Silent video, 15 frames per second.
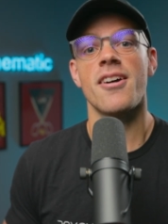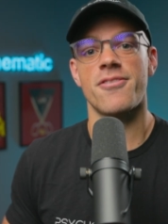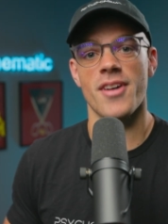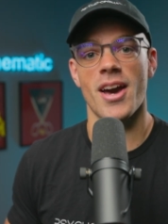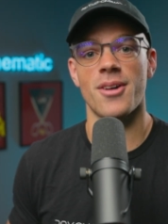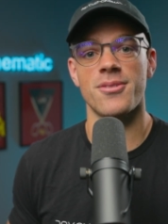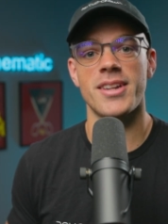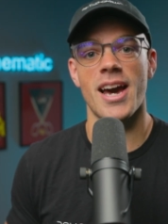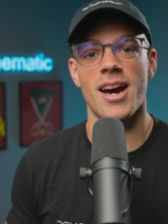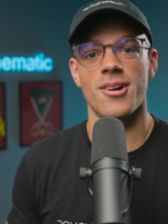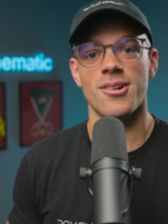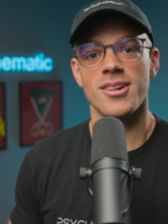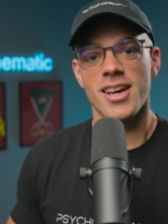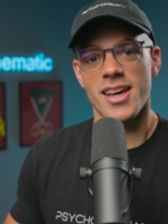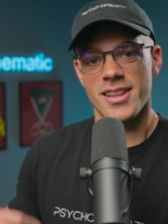found
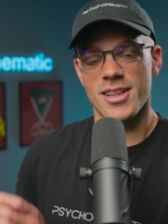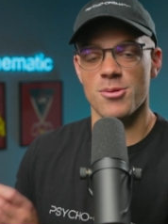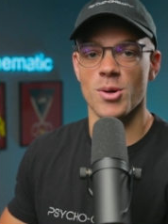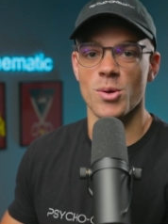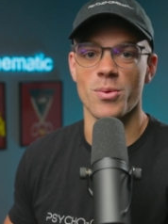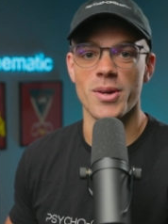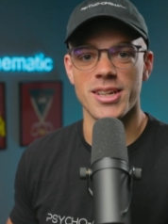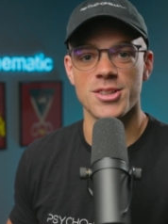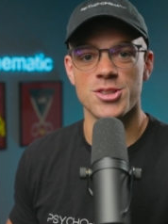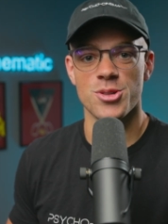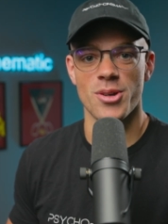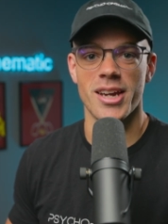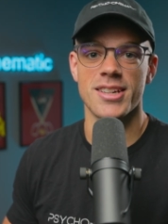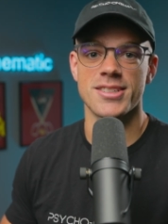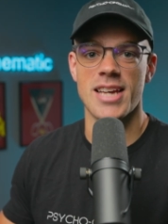out that Rowena
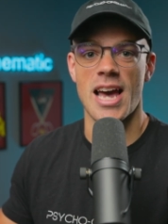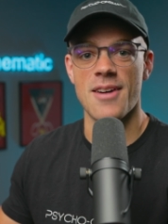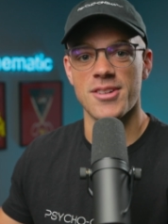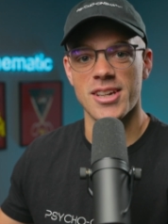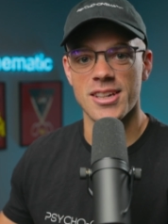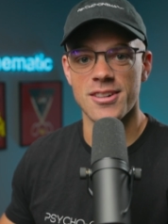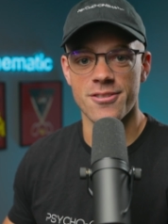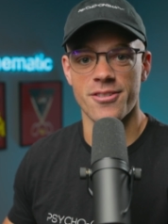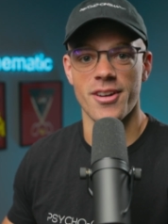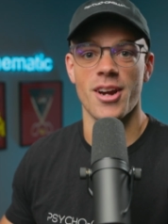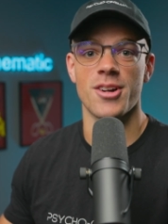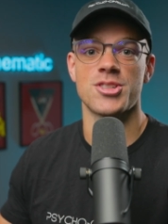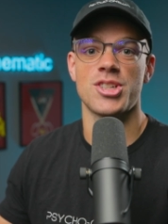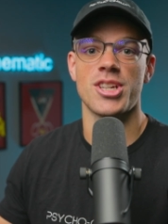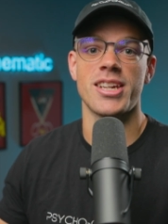Drake is having an
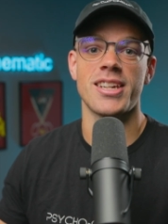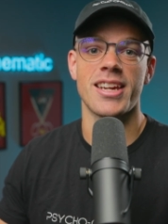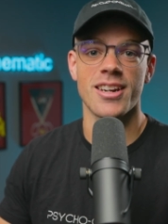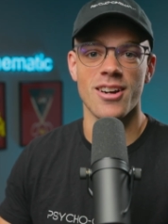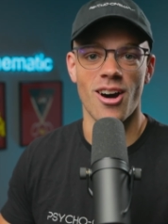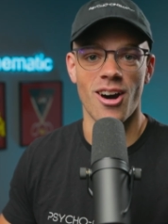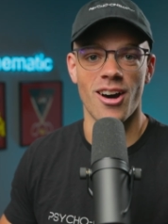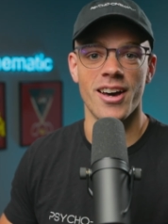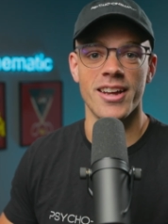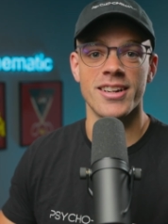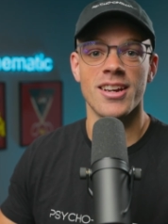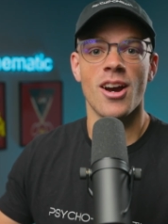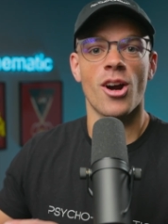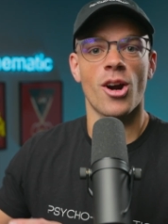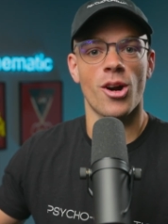affair, cheating on
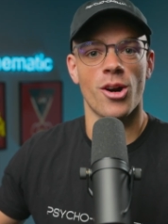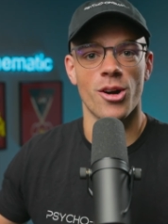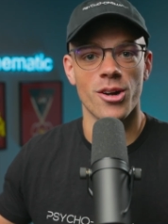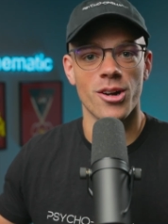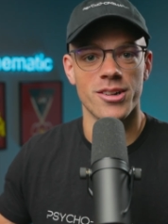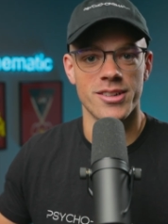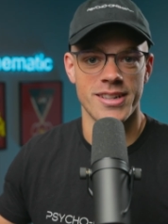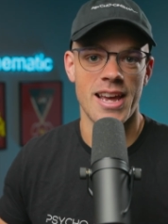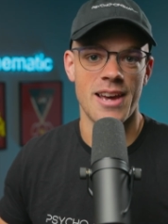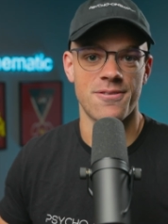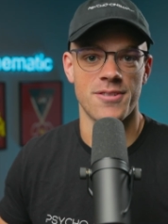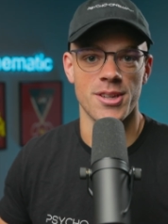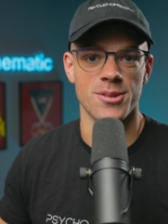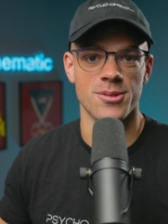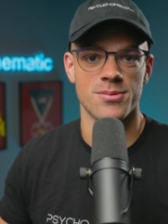her
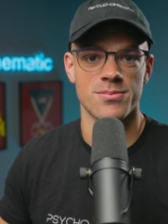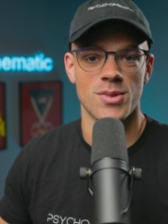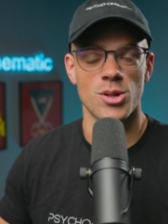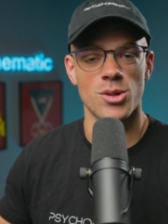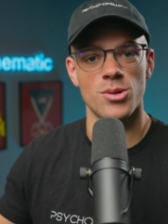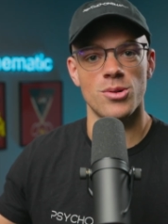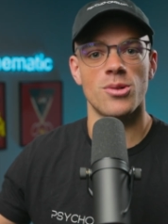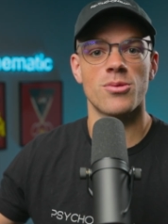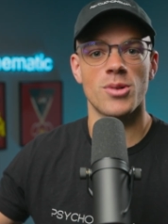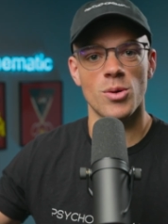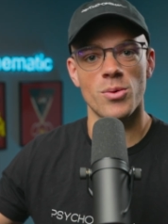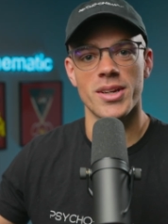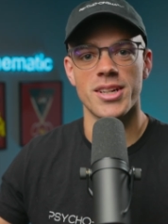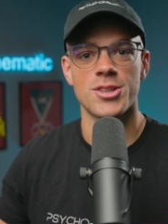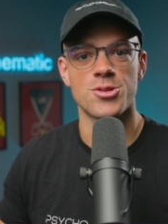nephew who
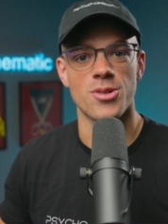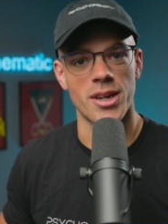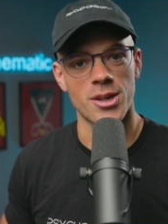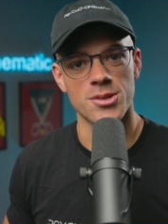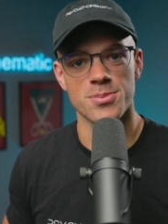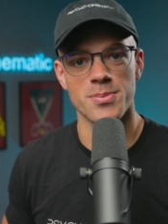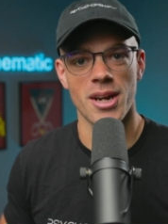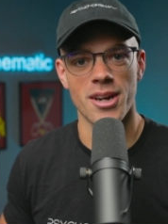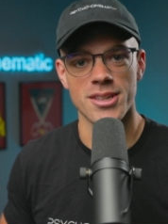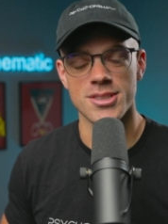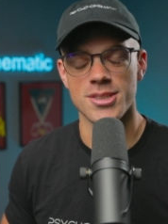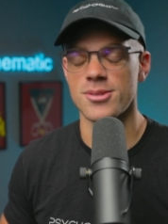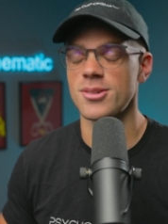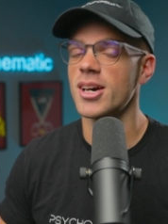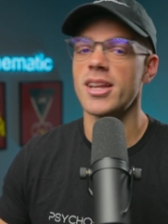Rowena Drake was married
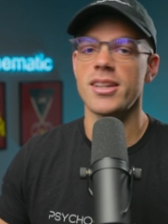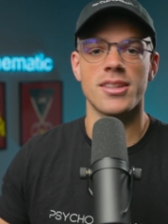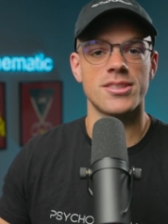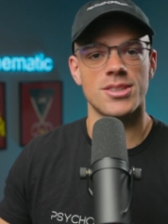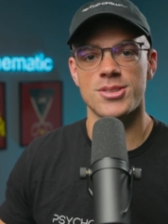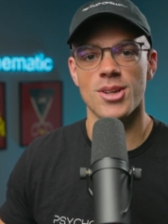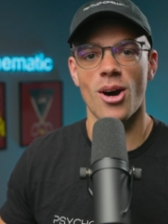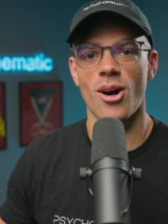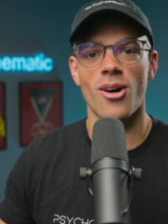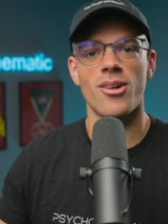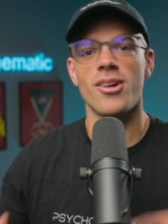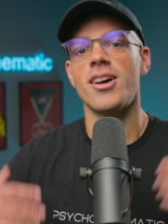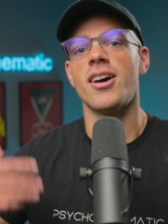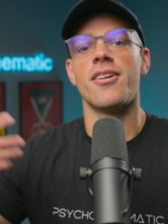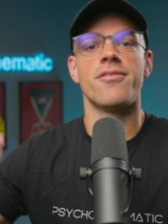to. This is
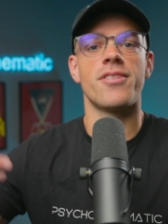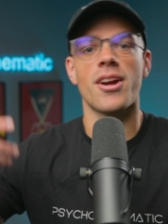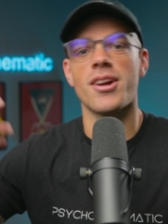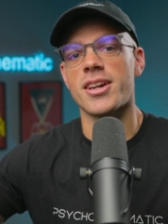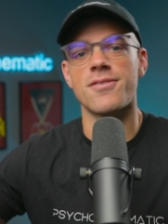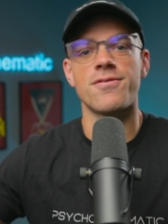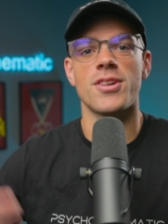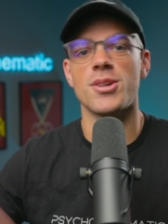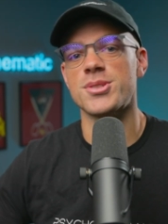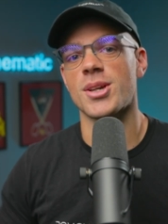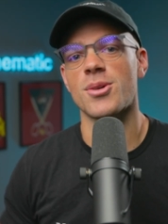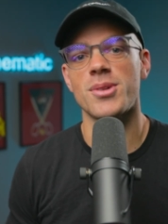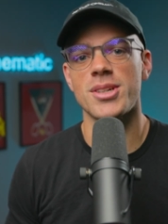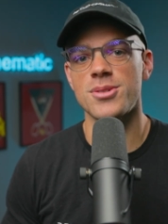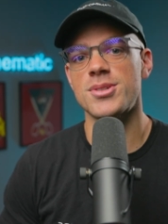all very
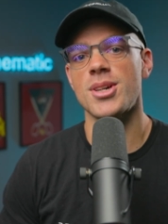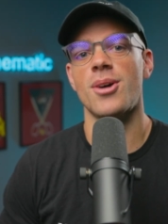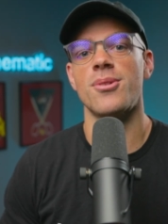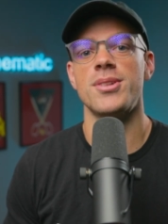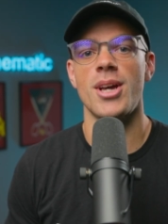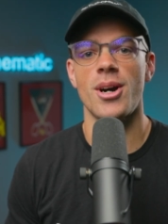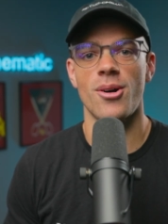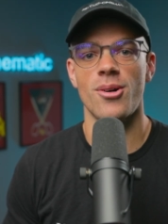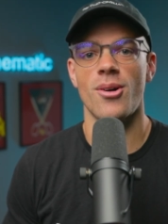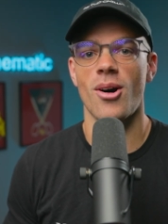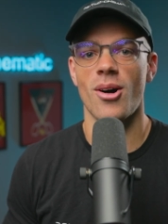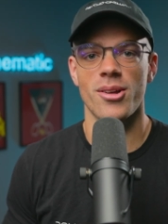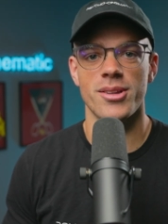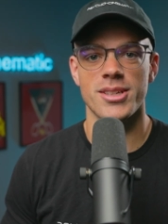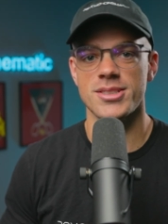confusing when you don't know
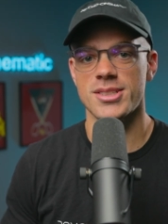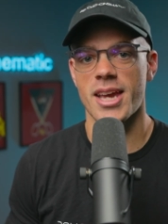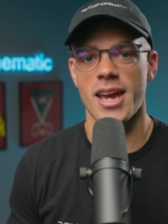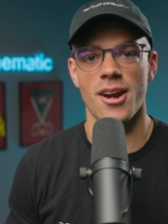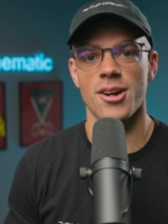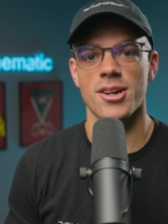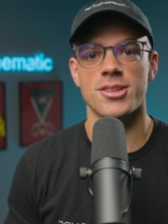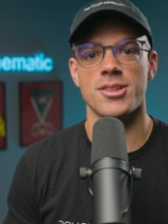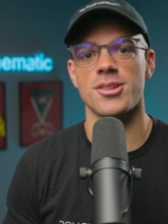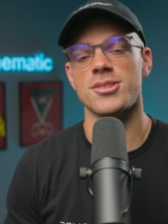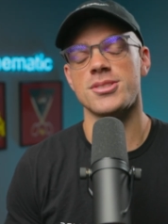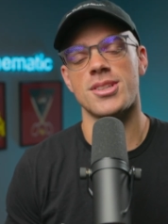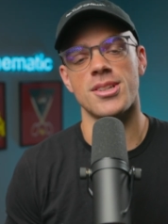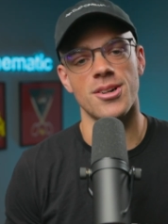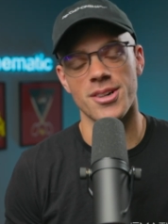all these
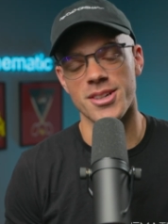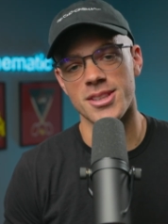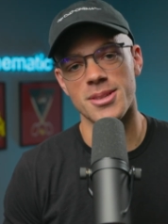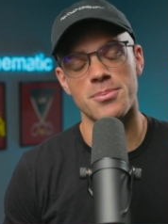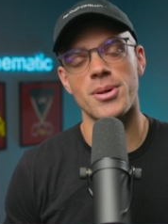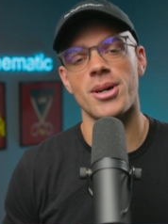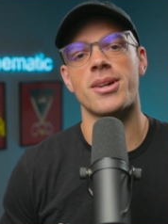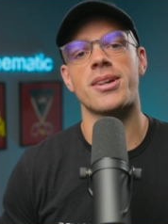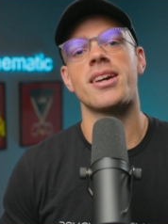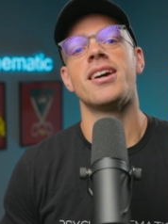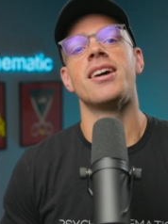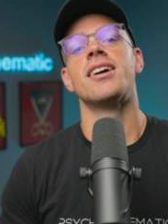characters that are in the book,